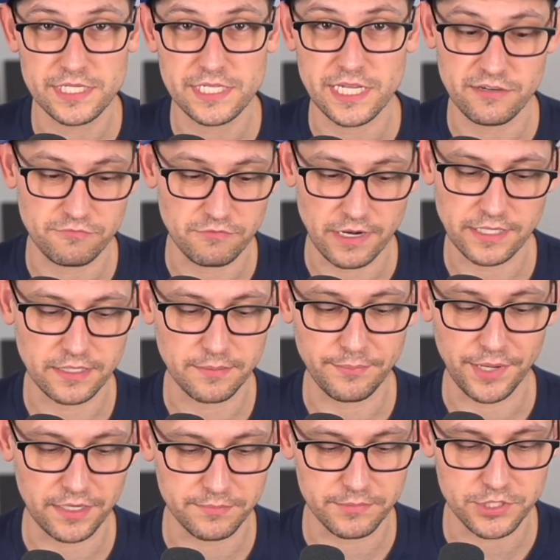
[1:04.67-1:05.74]
and right at the
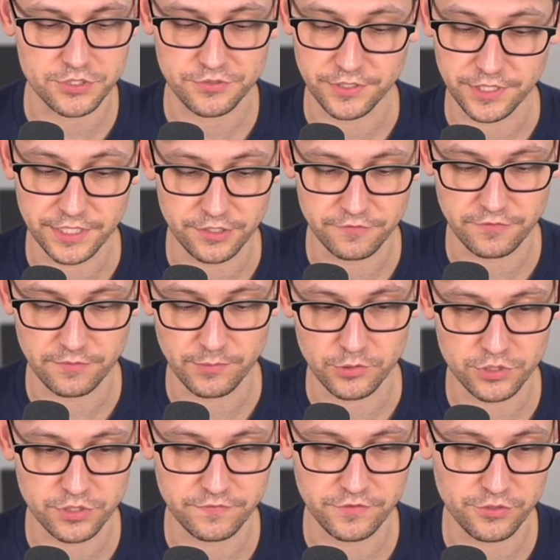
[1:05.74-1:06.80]
bottom of the screen here for most
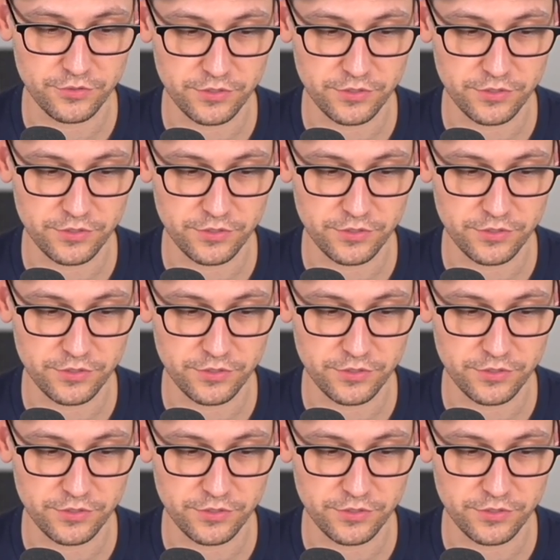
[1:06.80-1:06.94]
of you,